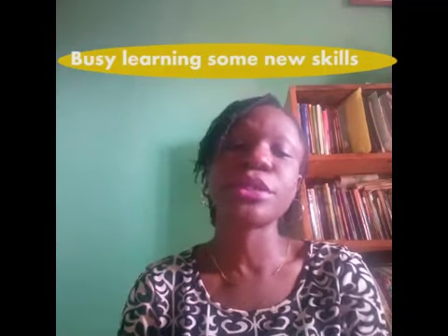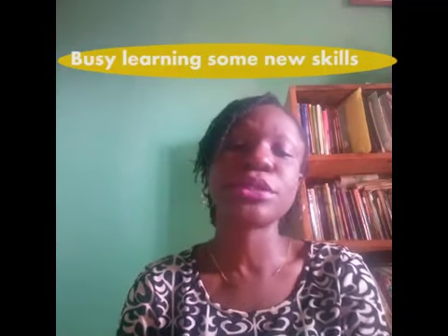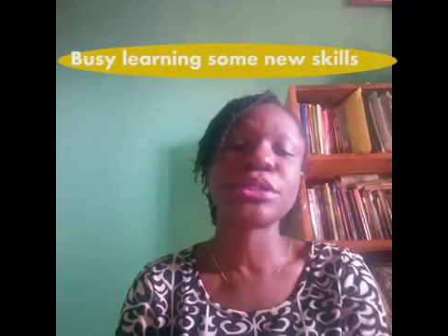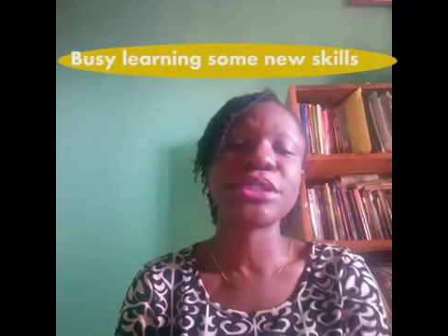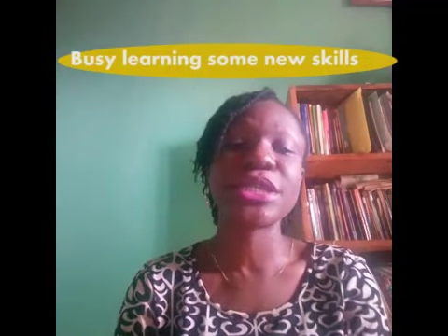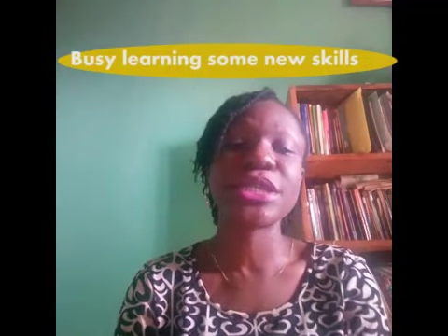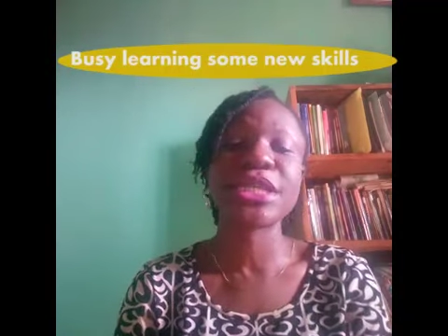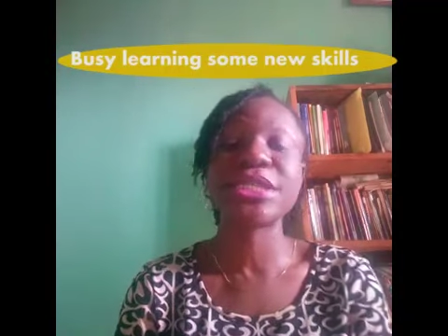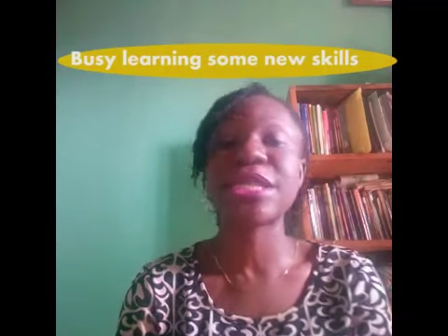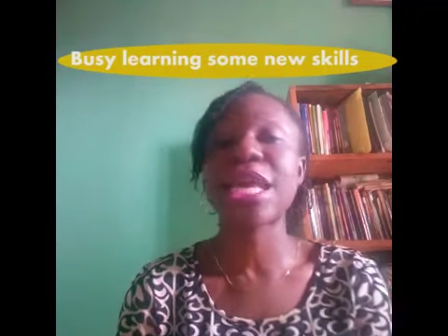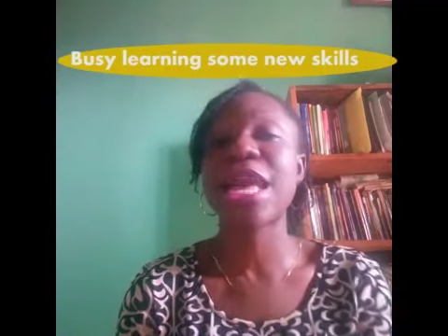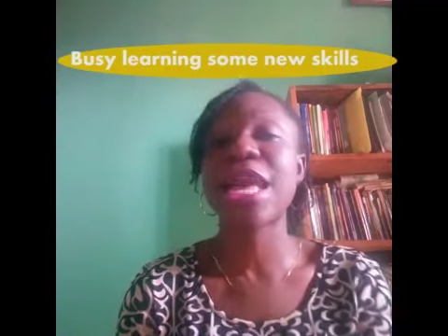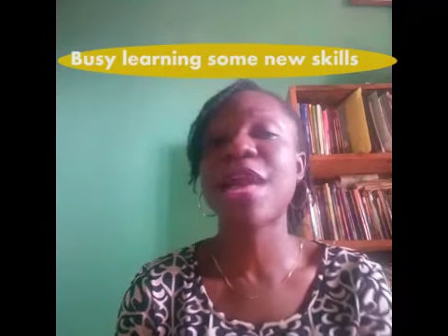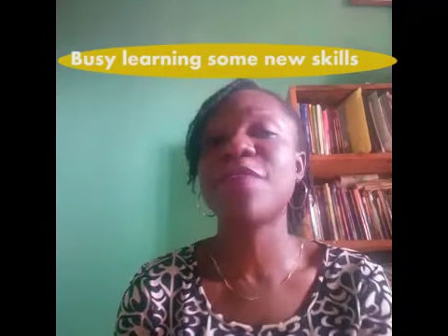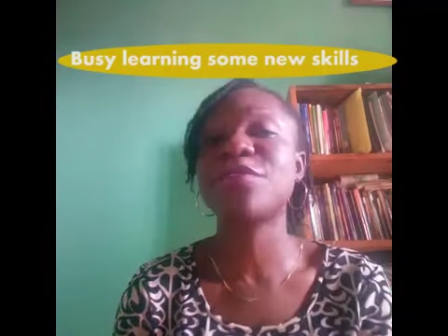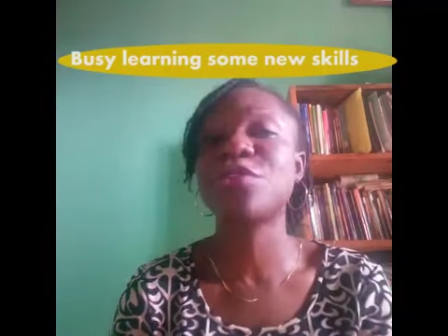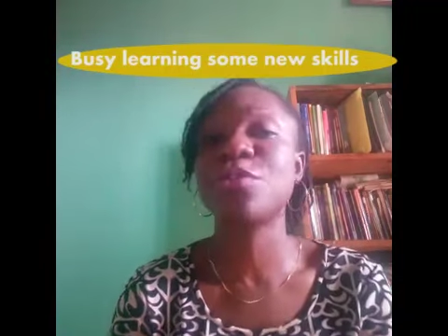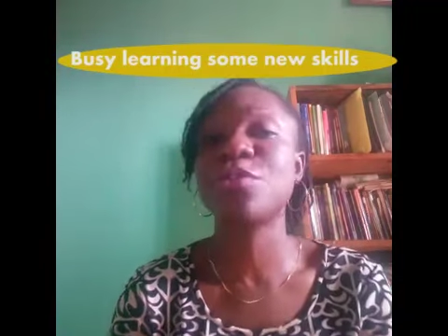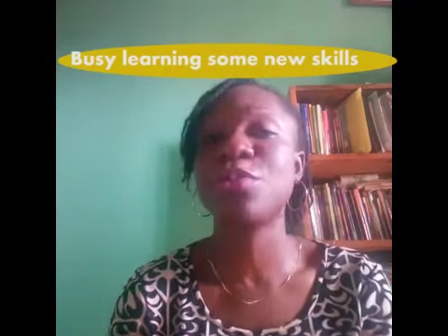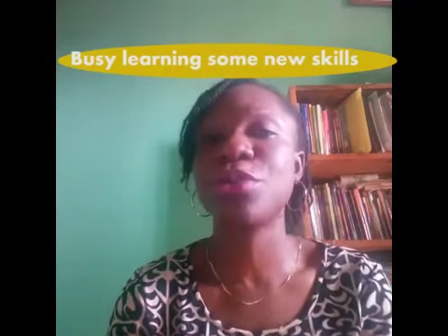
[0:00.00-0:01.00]
but since I
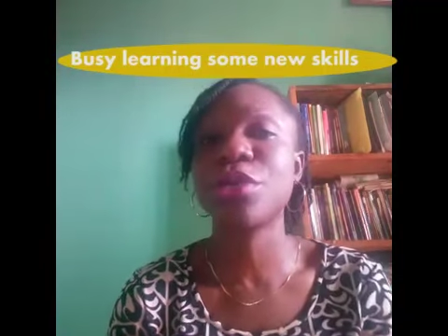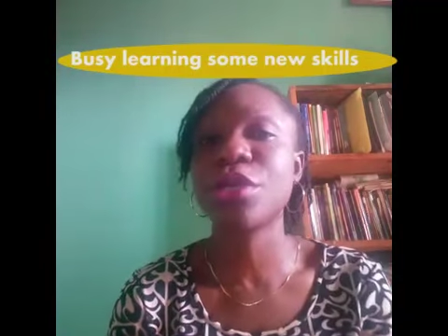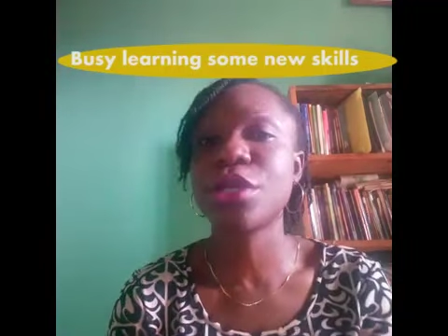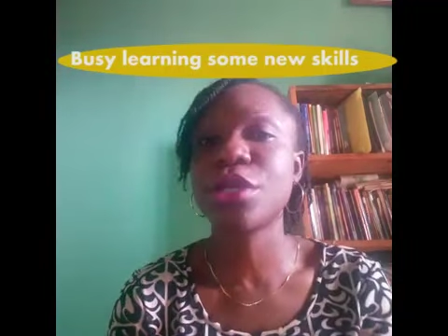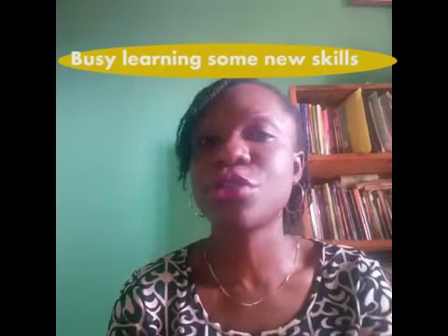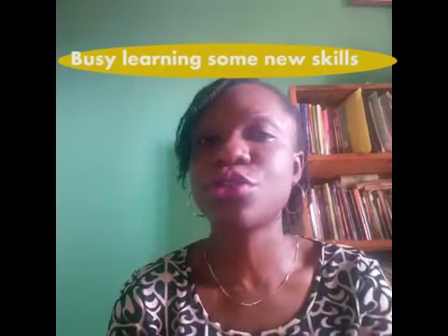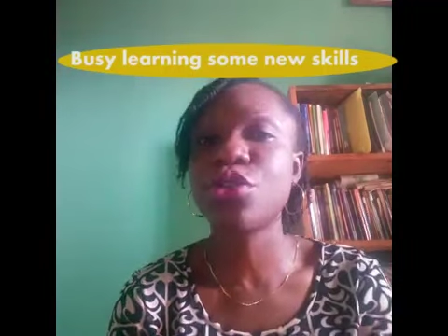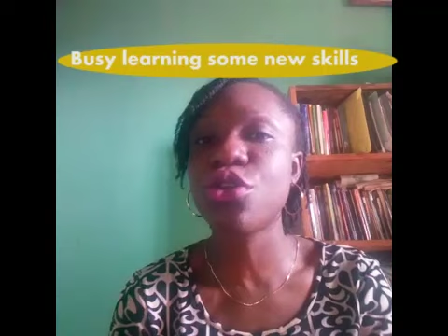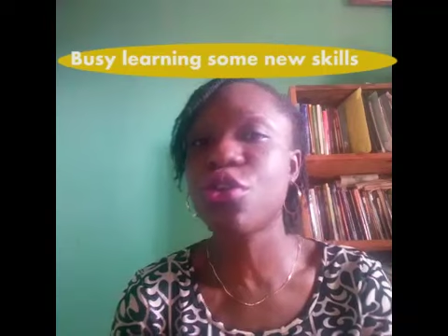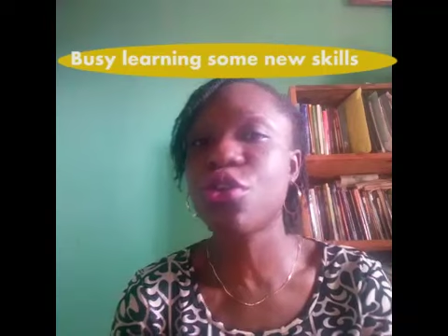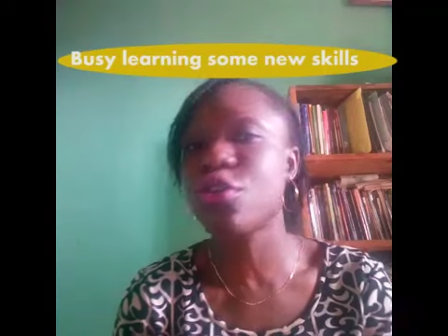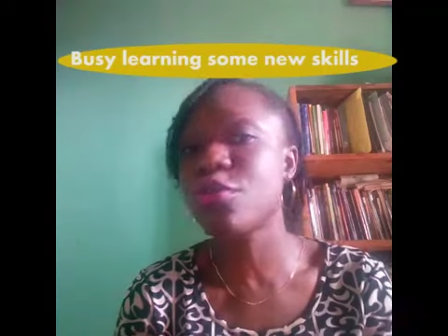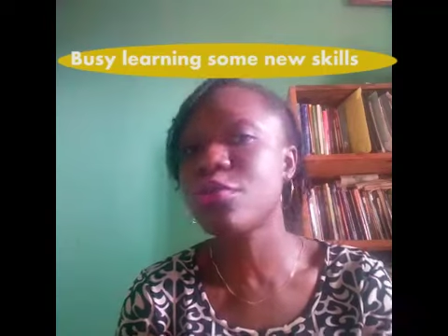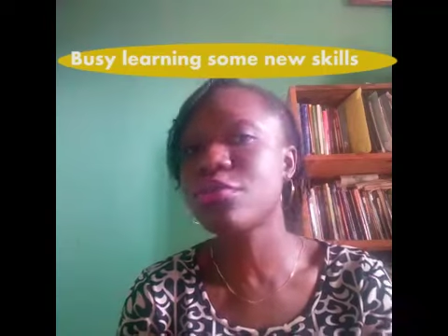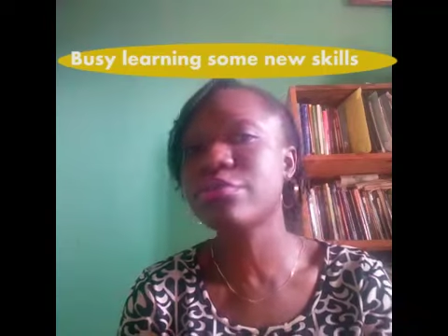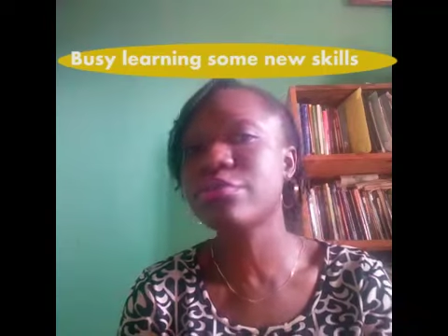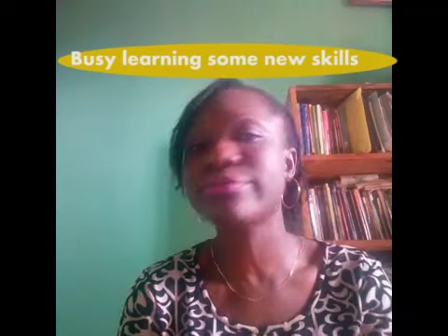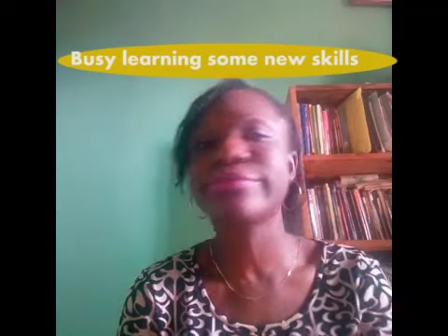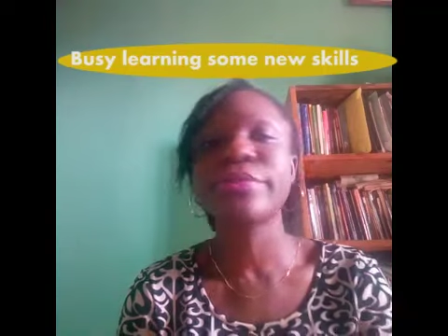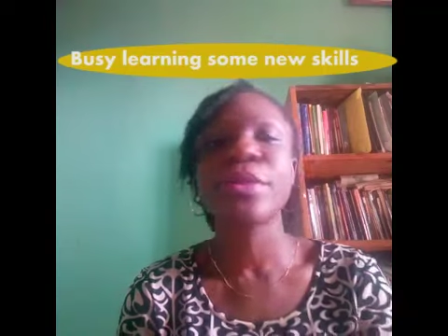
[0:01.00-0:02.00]
have to be at
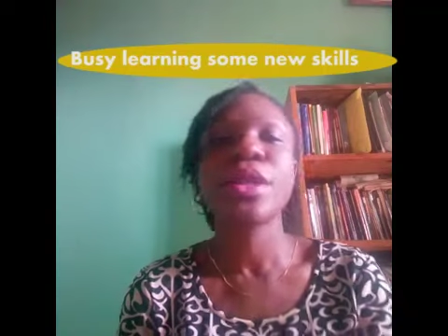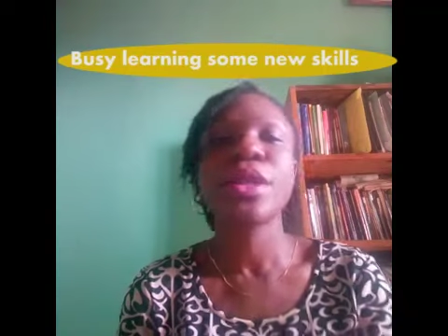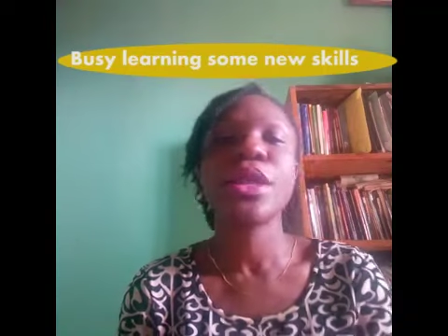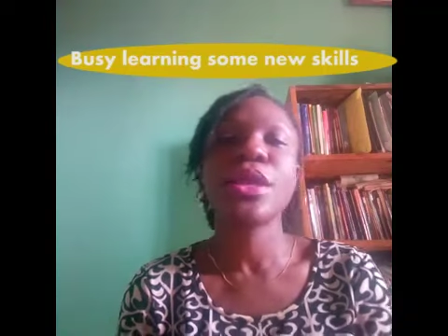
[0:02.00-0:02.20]
home,